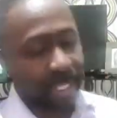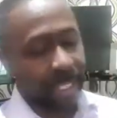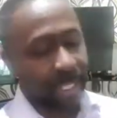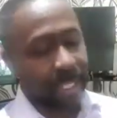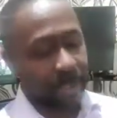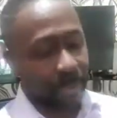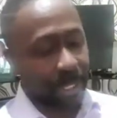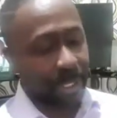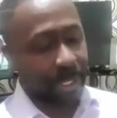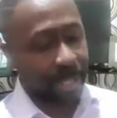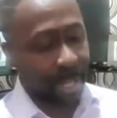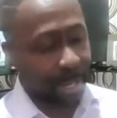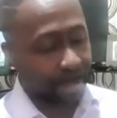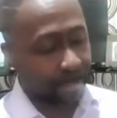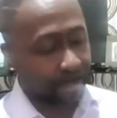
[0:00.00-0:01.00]
in which
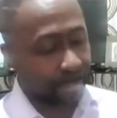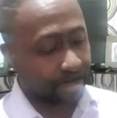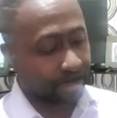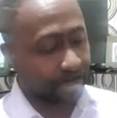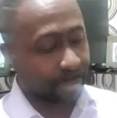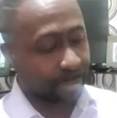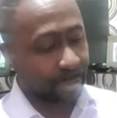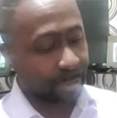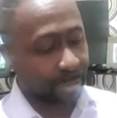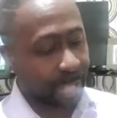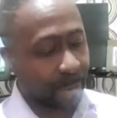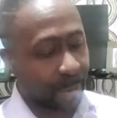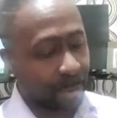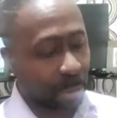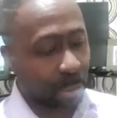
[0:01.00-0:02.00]

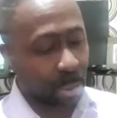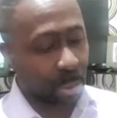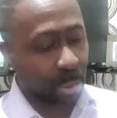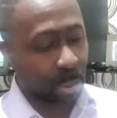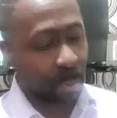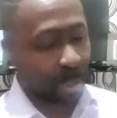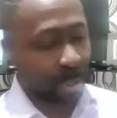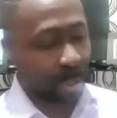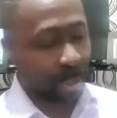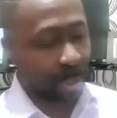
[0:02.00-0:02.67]
that will go towards